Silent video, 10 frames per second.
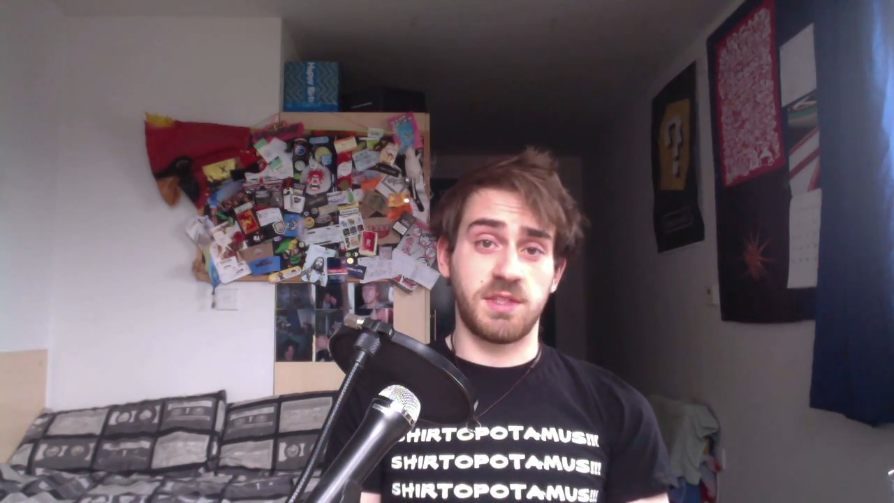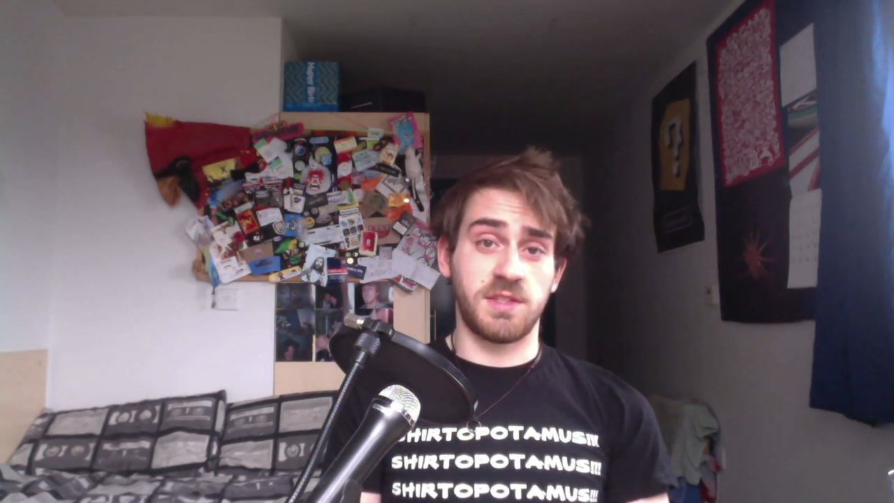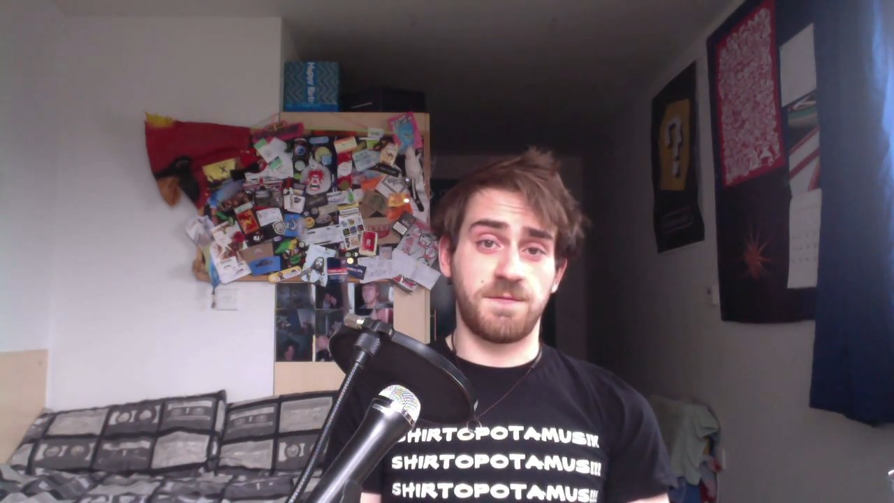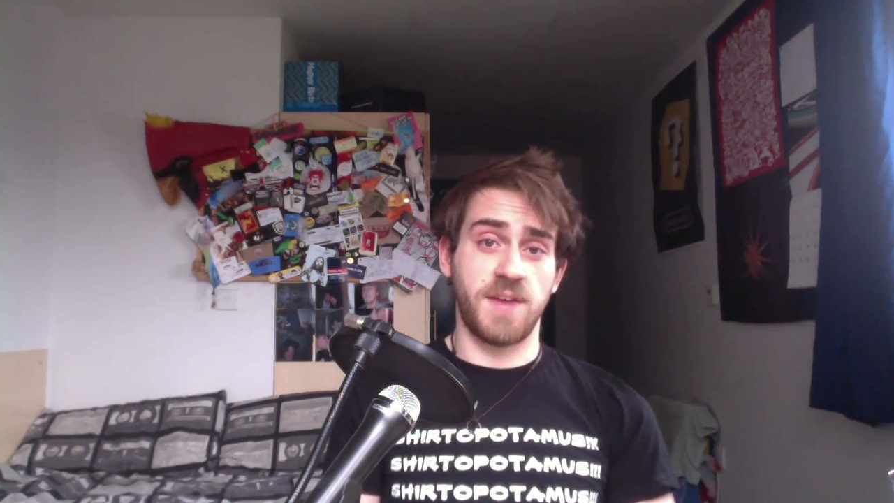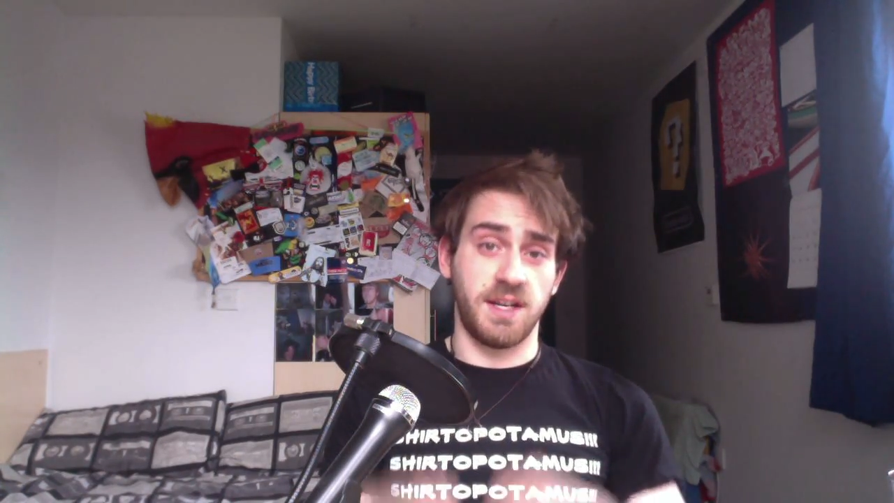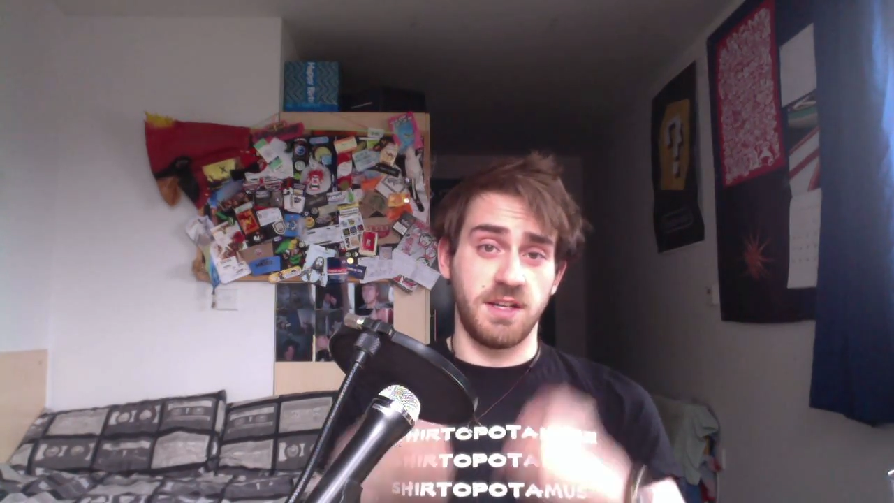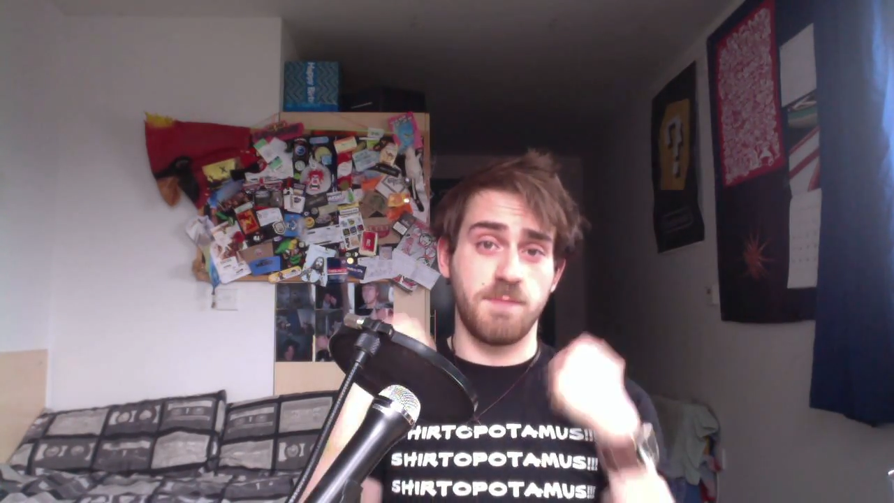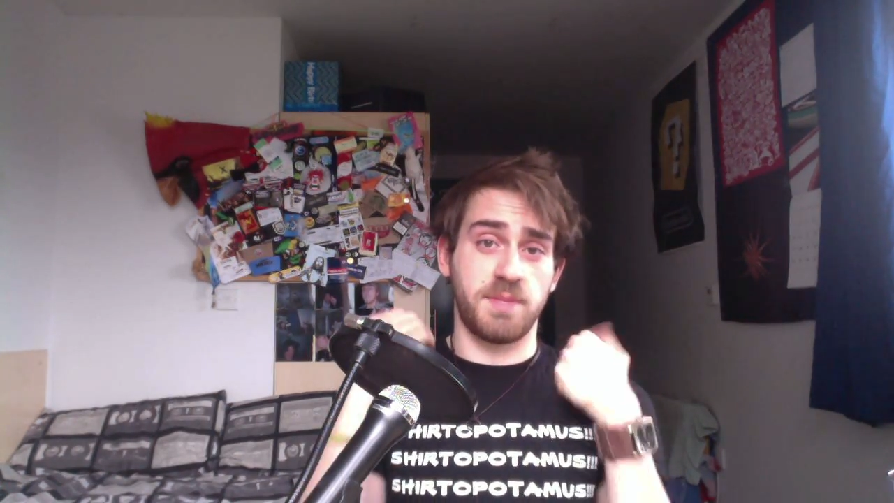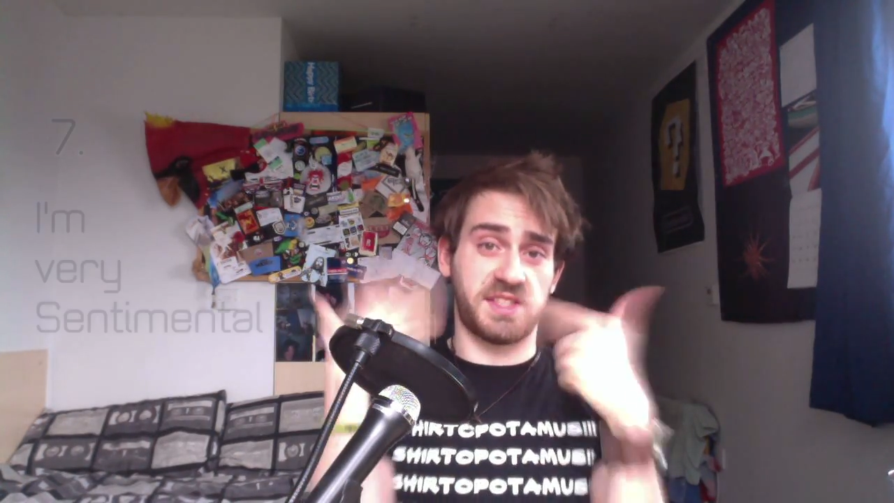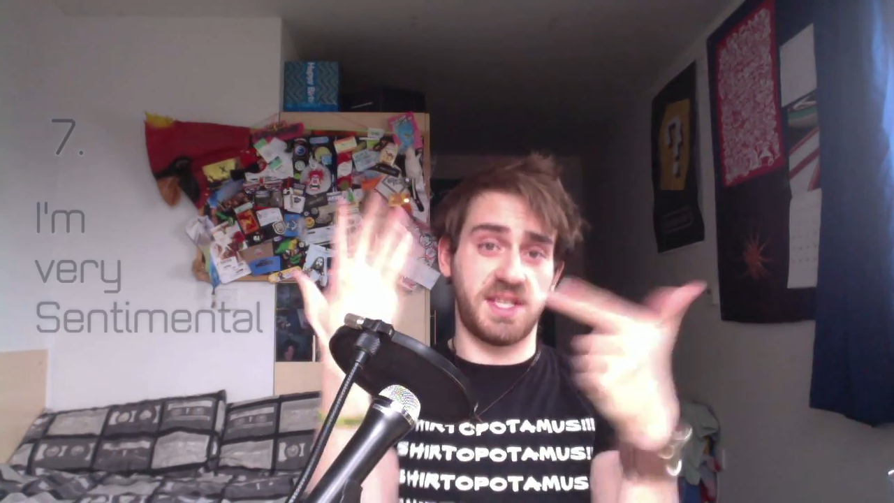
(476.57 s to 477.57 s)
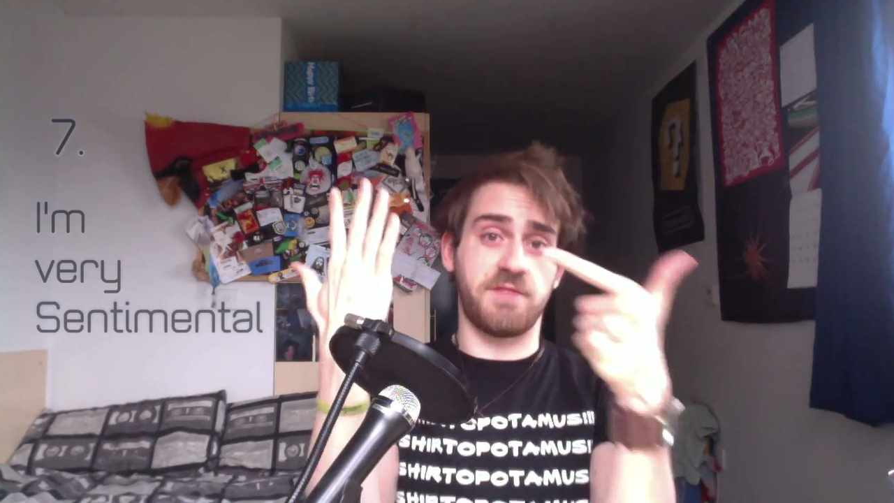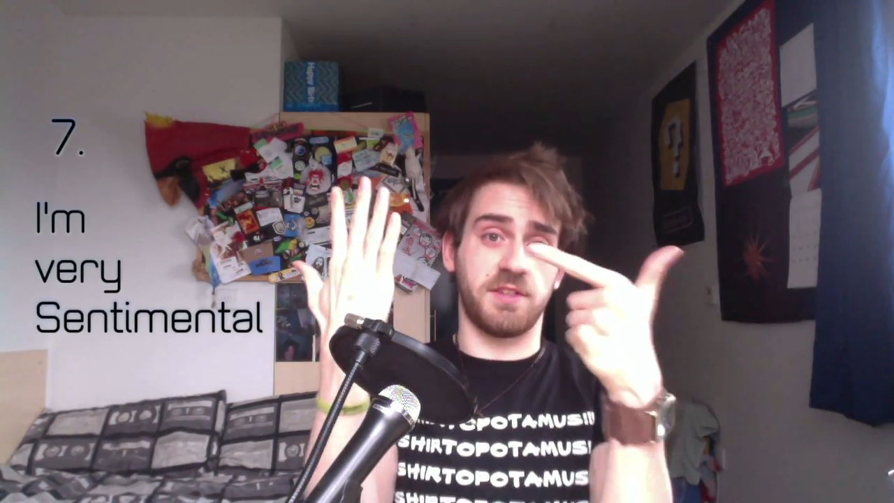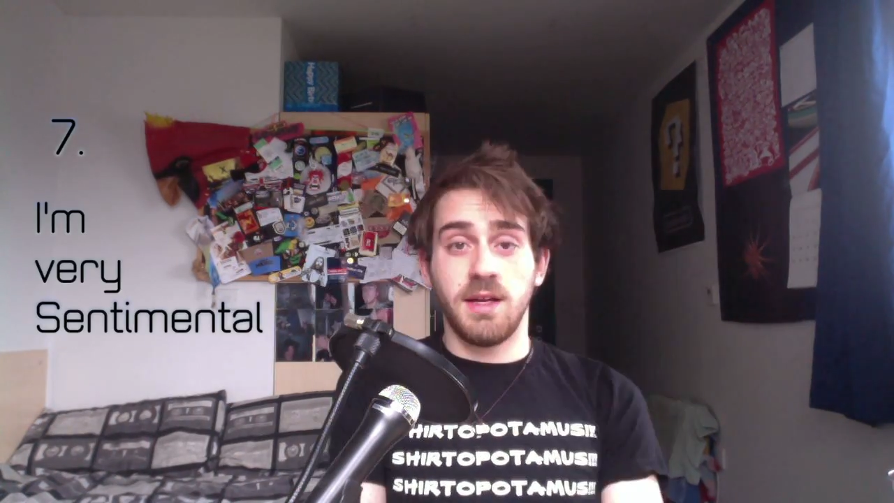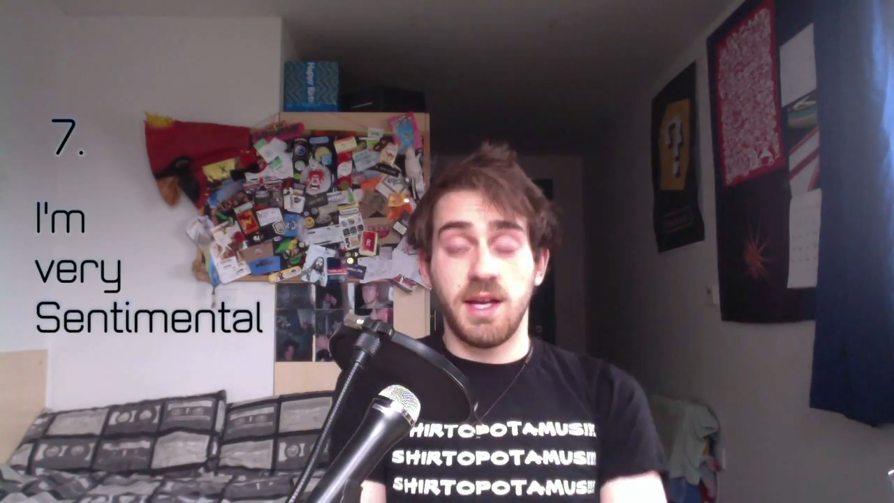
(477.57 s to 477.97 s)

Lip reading: which is fact number 7.